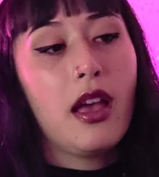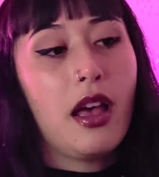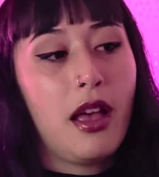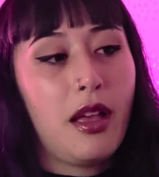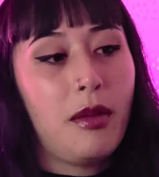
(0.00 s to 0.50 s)

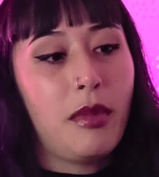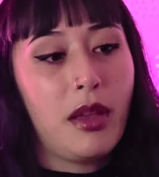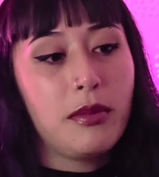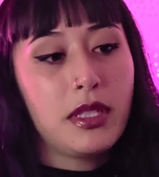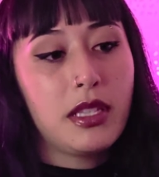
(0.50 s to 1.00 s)

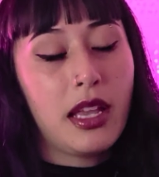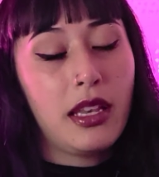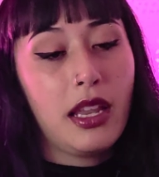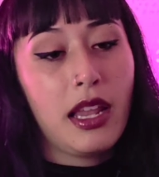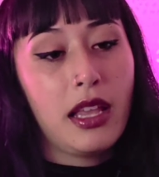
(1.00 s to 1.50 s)
I'm
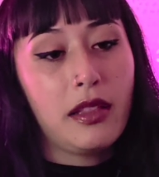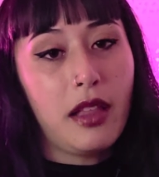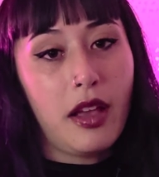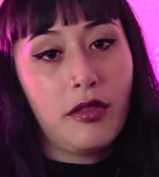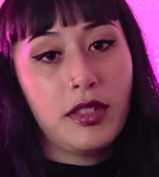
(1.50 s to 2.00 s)
sending
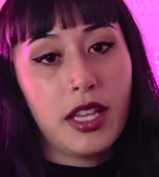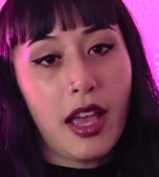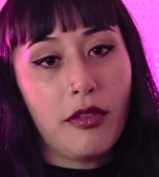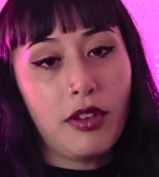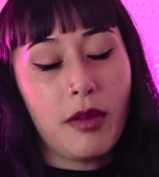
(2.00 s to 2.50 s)
love to
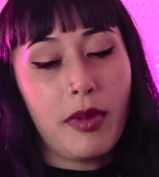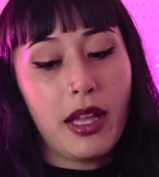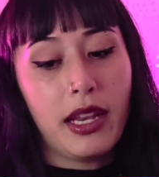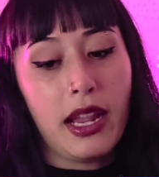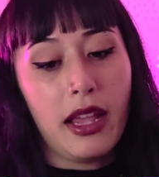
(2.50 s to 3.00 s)

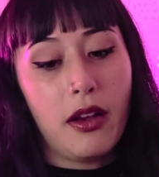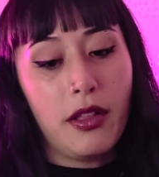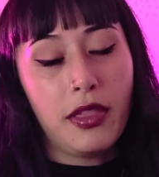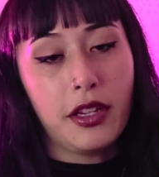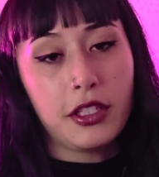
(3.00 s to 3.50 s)
everybody
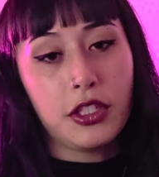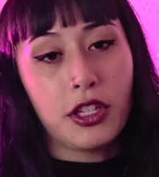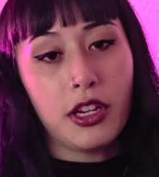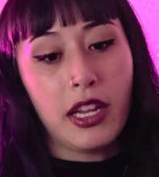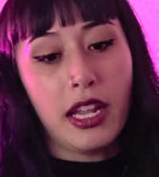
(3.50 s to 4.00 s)
on their
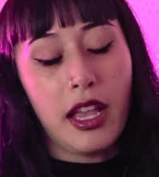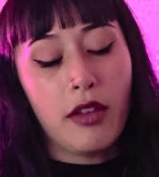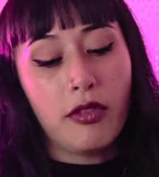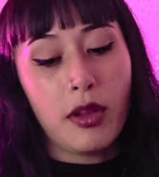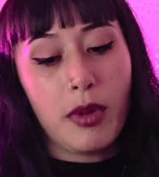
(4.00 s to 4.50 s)
journey,
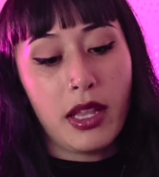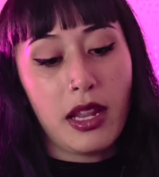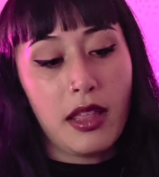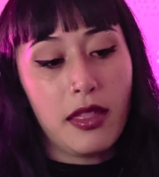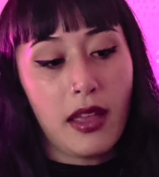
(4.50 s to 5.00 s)

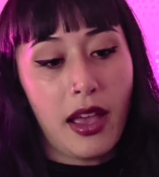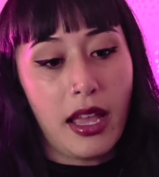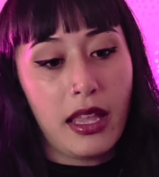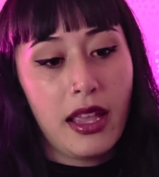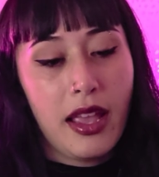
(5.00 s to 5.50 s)
everybody
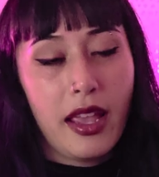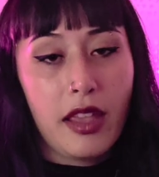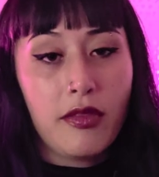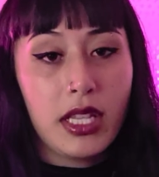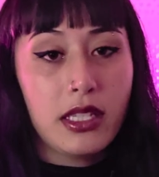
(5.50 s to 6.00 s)
that
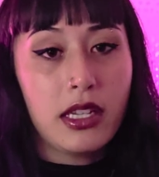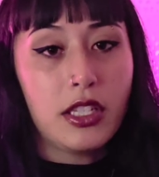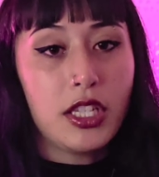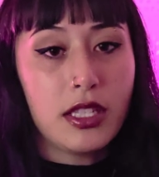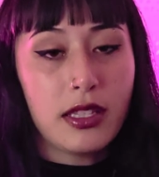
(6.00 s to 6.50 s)
even
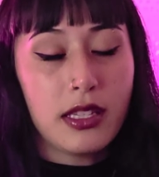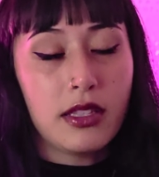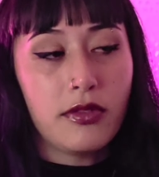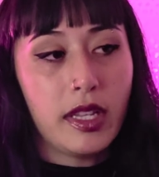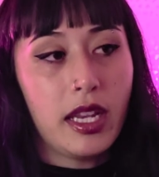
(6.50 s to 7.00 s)
touches
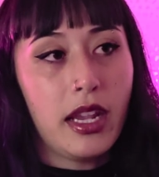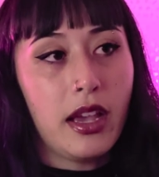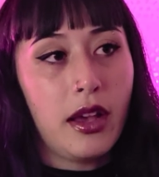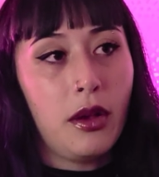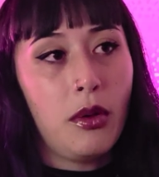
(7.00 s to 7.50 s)
this
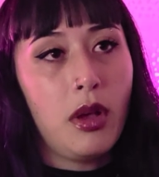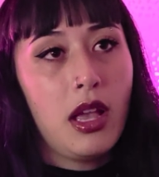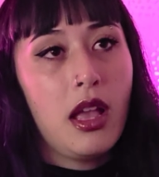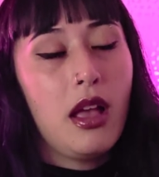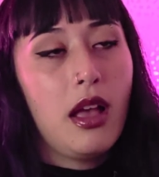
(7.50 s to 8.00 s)
video.
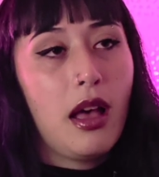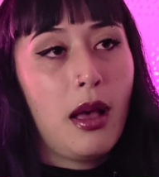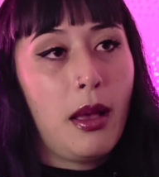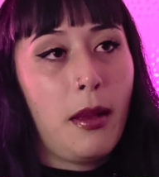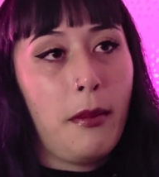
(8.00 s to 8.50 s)

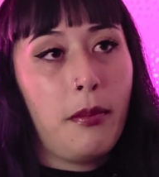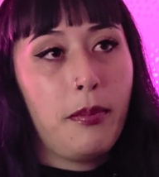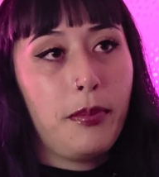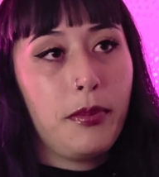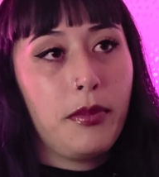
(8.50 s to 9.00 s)
Um,
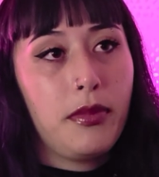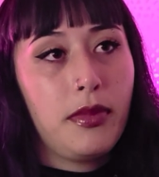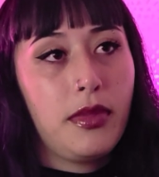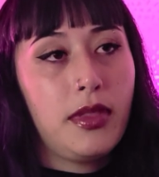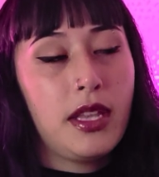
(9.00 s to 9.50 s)

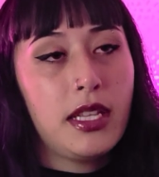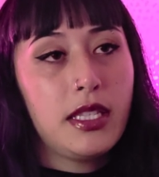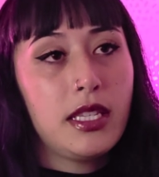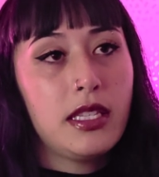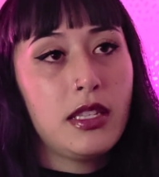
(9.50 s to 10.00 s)

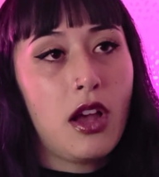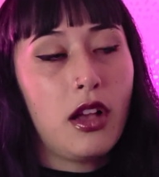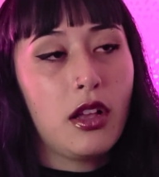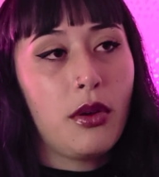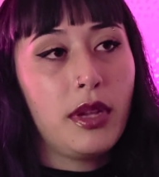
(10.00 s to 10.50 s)
this is
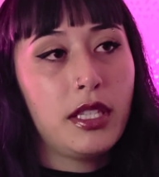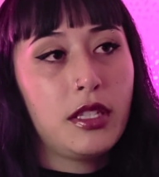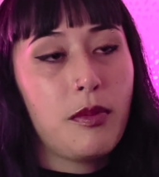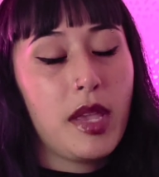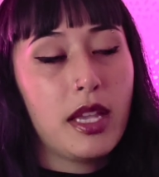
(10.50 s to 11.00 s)
not going
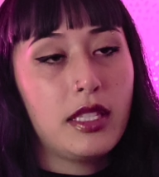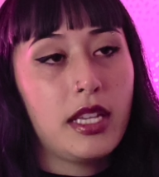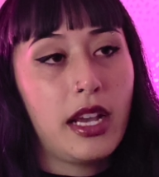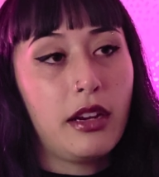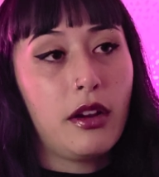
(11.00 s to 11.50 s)
to be a
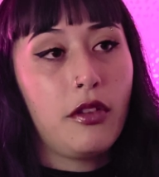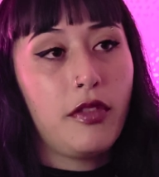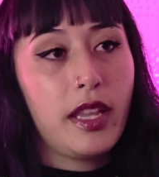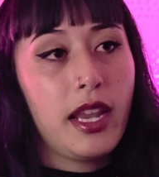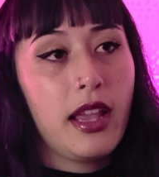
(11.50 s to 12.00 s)
tarot
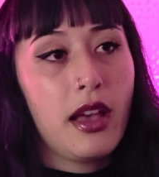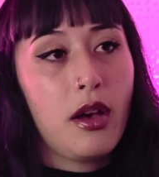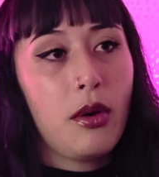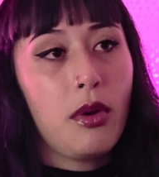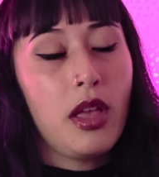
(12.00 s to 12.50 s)

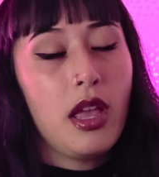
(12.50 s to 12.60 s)
video.